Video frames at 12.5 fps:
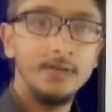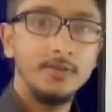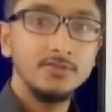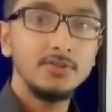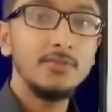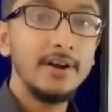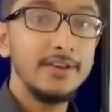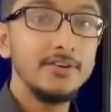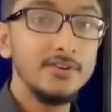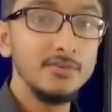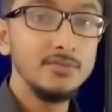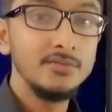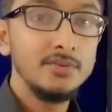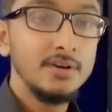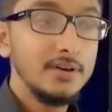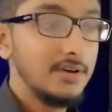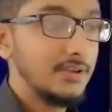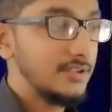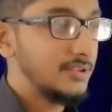So what do?
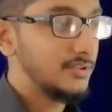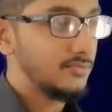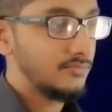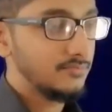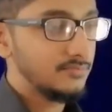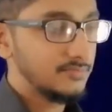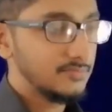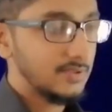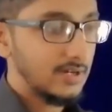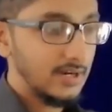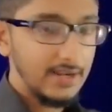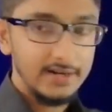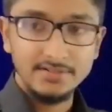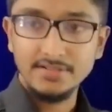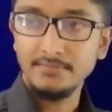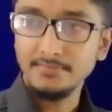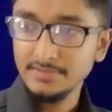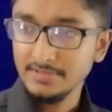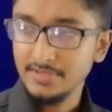You collect
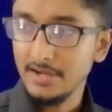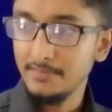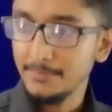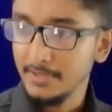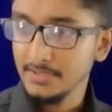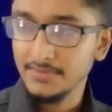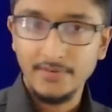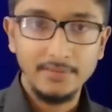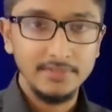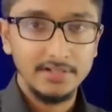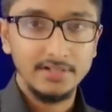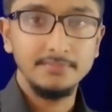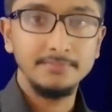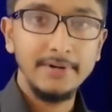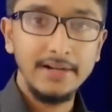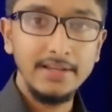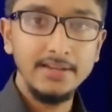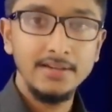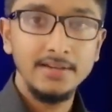some samples from the
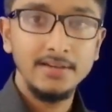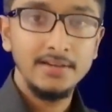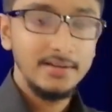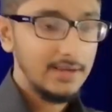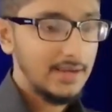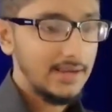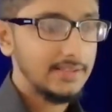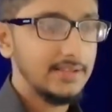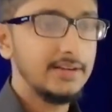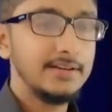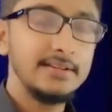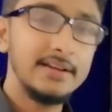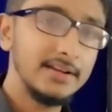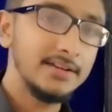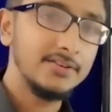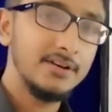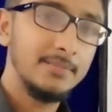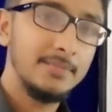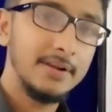company and then take it to
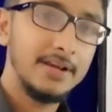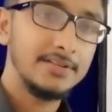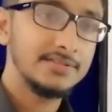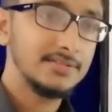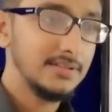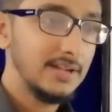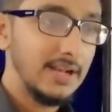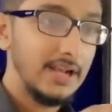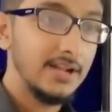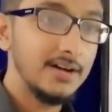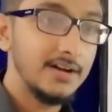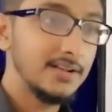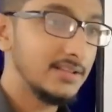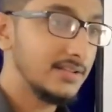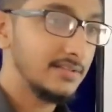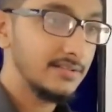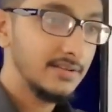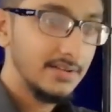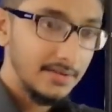your place, learn
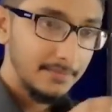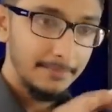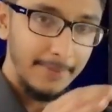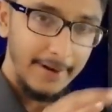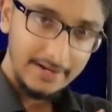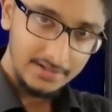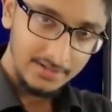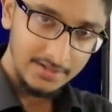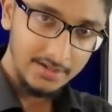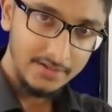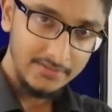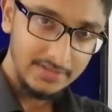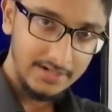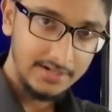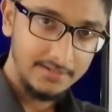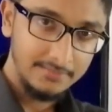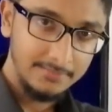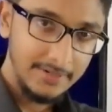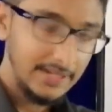the pattern of their
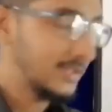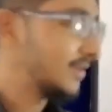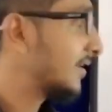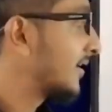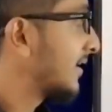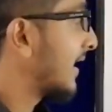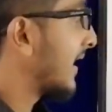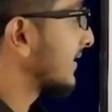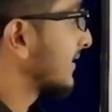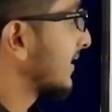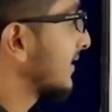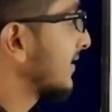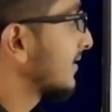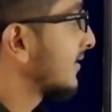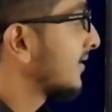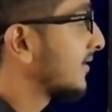company, and then